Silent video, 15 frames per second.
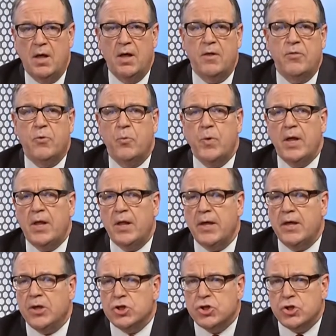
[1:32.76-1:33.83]
The real
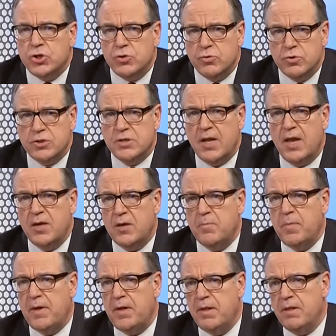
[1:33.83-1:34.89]
issues tend
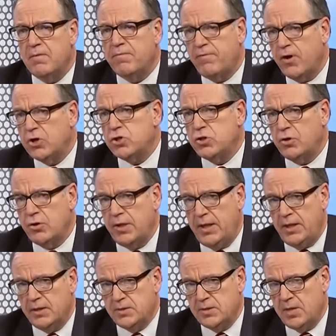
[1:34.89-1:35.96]
to be the functional
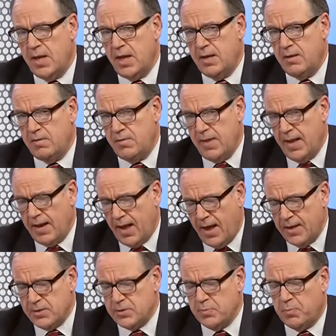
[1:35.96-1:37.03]
needs that
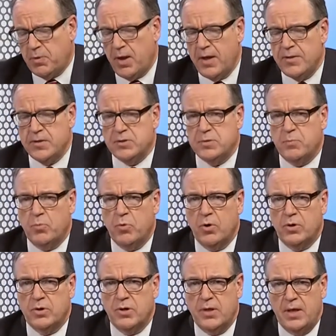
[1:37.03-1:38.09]
I supply the
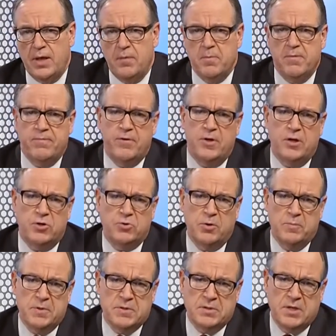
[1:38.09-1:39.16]
support to the Hemophilia
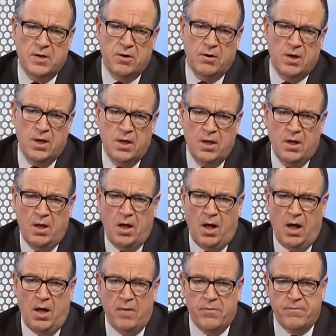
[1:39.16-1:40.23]
Treatment Center.
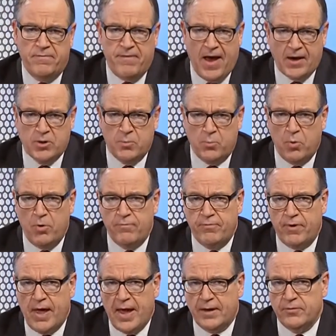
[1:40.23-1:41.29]
The factor
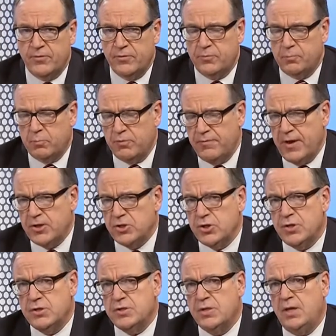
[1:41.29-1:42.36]
prophylaxis,
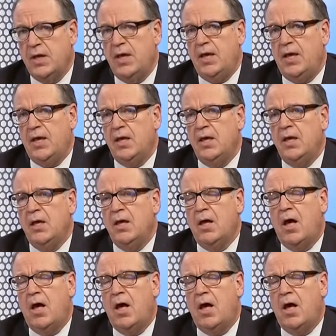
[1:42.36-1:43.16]
prevention is the key,